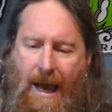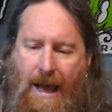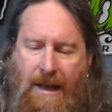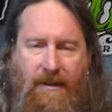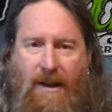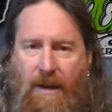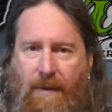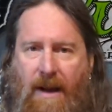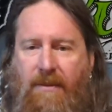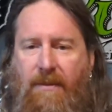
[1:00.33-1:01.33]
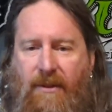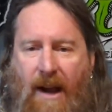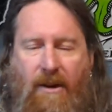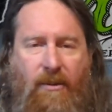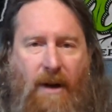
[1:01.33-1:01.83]
And I decided to pick up some
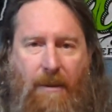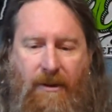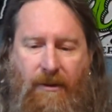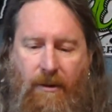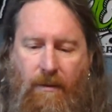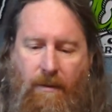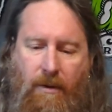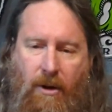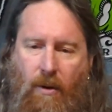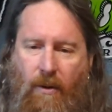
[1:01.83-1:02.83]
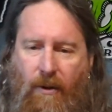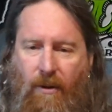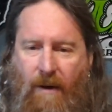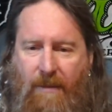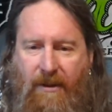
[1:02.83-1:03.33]
ciders while I was going through
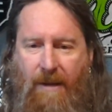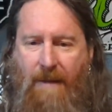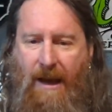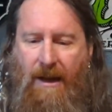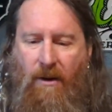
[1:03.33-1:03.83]
the website making